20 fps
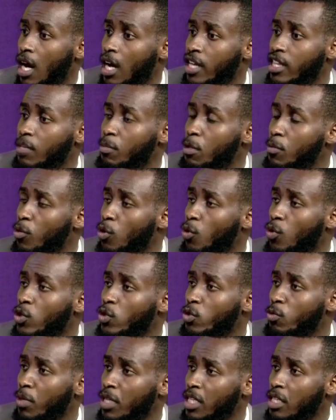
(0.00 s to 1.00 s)
Are the people
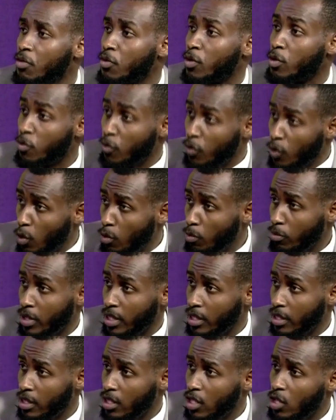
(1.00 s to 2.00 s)
going to benefit from
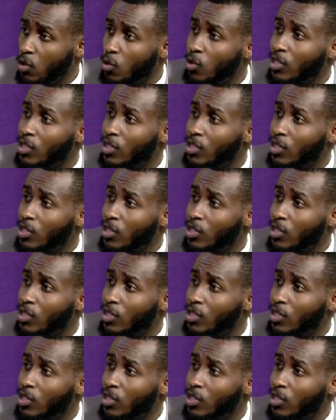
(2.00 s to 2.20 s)
it?